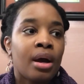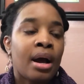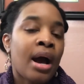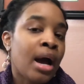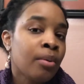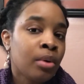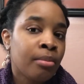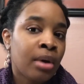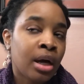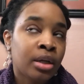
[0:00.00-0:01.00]
I want
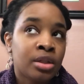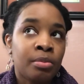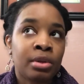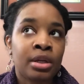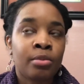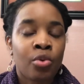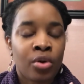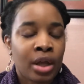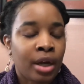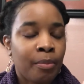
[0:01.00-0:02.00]
mine to be more
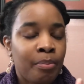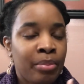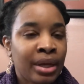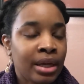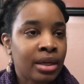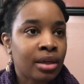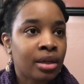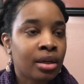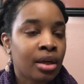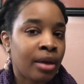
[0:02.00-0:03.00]
like a pink
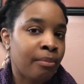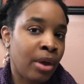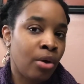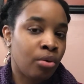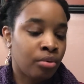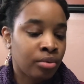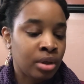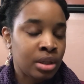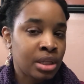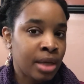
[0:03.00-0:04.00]
and pale
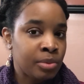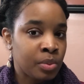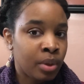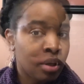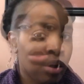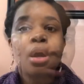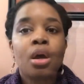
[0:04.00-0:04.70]
green type sweater.